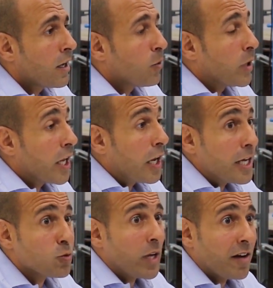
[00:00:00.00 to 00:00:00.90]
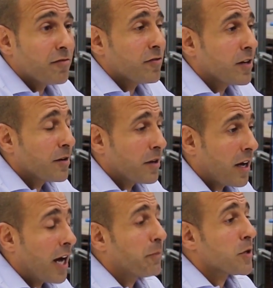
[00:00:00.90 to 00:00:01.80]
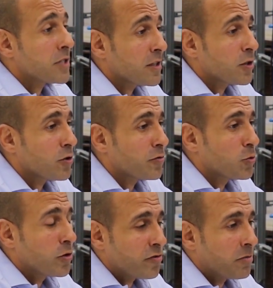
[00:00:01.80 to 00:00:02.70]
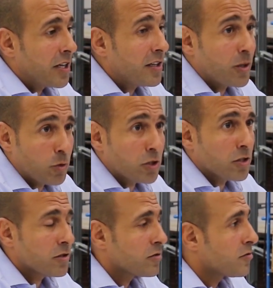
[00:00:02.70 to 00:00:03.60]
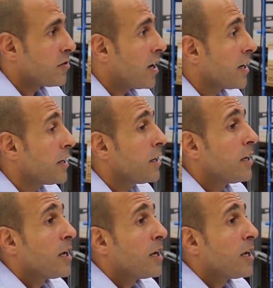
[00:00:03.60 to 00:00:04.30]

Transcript: we realized we have a high percentage of tools from Hilti, which is fine,